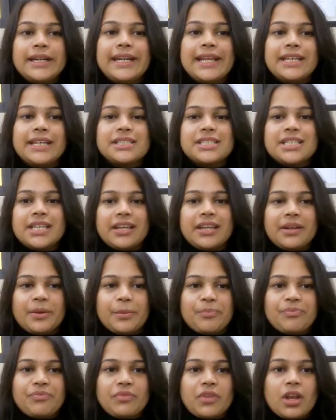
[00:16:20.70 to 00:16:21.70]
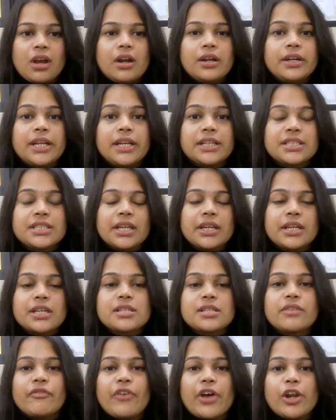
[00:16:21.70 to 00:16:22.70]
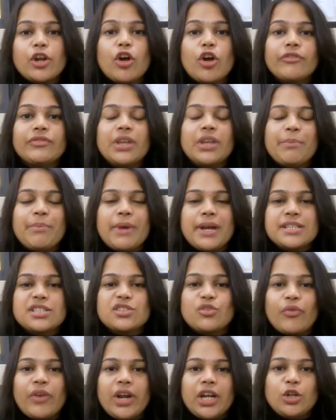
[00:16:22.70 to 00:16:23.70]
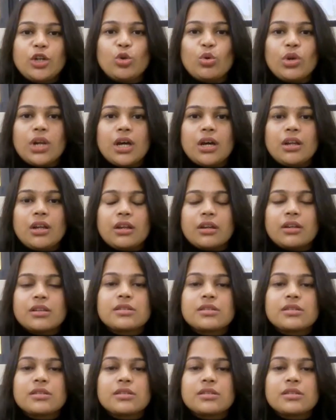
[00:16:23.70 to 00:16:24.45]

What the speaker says: Teaching. Teaching is one of the best way to learn.